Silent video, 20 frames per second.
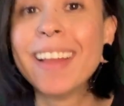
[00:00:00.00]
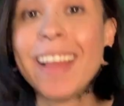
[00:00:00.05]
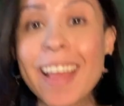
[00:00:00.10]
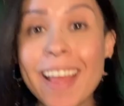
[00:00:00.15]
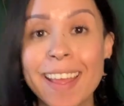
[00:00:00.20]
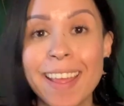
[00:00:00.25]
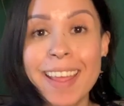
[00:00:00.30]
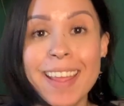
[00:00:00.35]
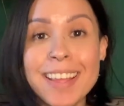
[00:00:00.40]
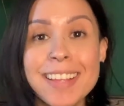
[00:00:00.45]

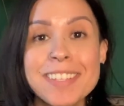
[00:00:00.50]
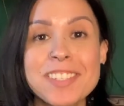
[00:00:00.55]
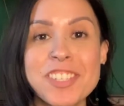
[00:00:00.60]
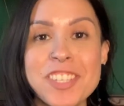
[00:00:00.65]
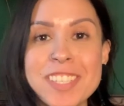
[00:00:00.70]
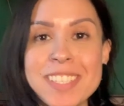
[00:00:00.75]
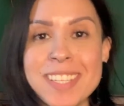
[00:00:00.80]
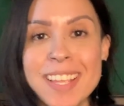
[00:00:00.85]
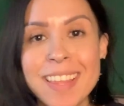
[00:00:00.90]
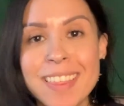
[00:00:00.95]
and
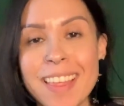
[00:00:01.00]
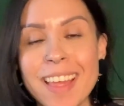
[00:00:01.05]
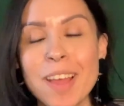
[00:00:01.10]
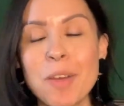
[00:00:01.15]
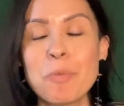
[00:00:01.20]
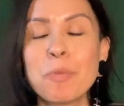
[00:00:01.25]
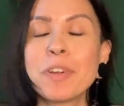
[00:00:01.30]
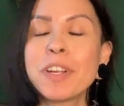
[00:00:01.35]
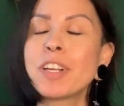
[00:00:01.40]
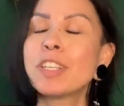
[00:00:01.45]
just like that,
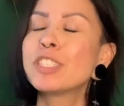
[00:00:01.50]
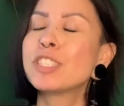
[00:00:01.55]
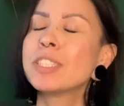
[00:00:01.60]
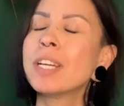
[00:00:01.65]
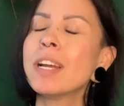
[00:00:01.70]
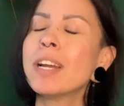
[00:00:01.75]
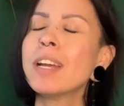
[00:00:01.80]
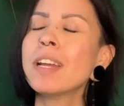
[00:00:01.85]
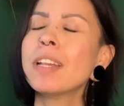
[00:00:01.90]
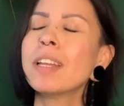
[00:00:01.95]
we are
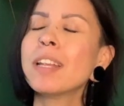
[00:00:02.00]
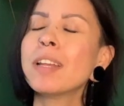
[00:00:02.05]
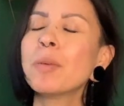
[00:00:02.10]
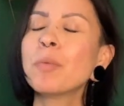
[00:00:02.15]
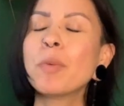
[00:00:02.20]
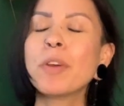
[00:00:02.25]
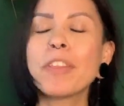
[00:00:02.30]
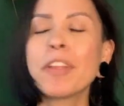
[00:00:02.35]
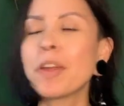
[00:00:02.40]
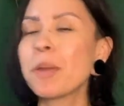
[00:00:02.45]
done
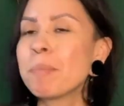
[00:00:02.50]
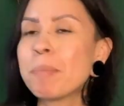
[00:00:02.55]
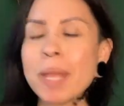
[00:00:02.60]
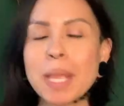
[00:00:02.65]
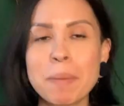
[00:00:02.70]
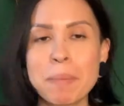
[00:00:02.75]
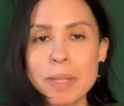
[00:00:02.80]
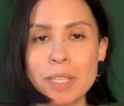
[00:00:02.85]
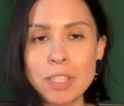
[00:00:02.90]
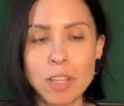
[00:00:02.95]
with our
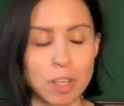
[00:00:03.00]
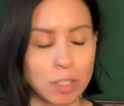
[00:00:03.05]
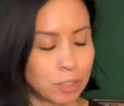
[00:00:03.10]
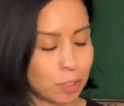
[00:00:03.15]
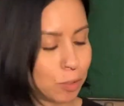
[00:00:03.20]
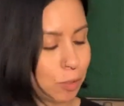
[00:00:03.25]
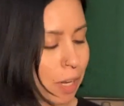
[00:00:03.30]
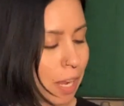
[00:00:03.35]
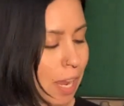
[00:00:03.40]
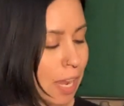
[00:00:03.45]
baby doll
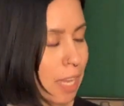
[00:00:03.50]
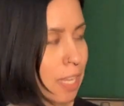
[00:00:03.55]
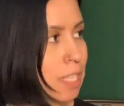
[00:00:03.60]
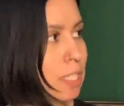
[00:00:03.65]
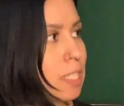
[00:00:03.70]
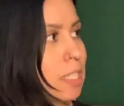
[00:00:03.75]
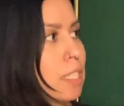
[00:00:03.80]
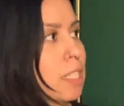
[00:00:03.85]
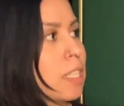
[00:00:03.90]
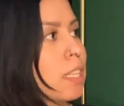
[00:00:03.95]

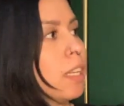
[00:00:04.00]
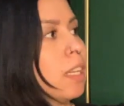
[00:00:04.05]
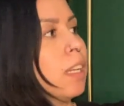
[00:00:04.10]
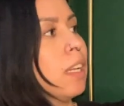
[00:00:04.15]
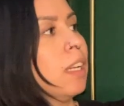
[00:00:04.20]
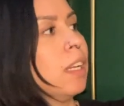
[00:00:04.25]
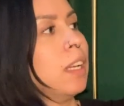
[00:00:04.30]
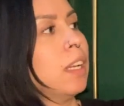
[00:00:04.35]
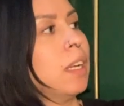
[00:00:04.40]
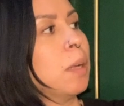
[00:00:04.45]
dress.
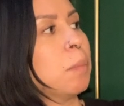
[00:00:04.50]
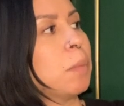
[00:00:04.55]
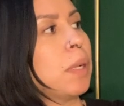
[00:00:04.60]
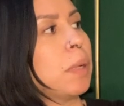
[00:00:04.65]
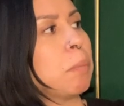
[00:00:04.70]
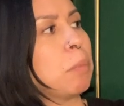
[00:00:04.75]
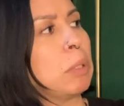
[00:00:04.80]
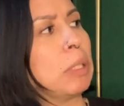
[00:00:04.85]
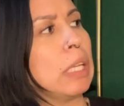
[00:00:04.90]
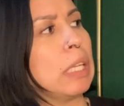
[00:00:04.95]
I'm gonna
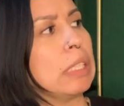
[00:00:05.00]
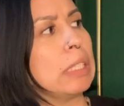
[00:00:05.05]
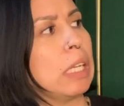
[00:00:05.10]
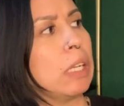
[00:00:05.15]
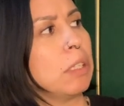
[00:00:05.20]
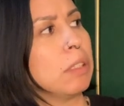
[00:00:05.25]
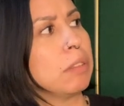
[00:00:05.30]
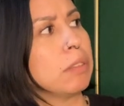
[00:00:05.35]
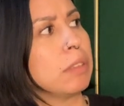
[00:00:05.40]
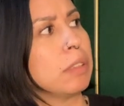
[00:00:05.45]
put that
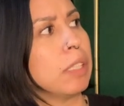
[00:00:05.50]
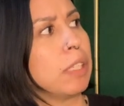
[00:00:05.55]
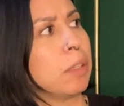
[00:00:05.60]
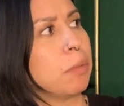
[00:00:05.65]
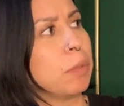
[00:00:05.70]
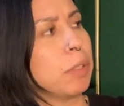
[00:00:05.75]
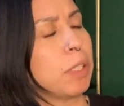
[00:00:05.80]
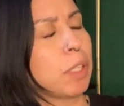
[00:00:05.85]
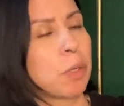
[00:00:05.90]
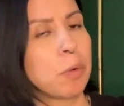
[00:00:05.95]
down there
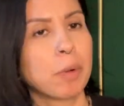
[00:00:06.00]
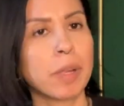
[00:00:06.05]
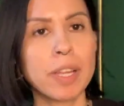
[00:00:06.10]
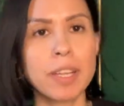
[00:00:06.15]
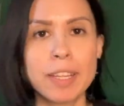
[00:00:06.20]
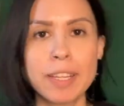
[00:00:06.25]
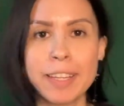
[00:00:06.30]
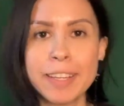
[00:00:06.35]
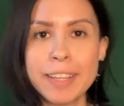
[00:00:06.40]
really quick.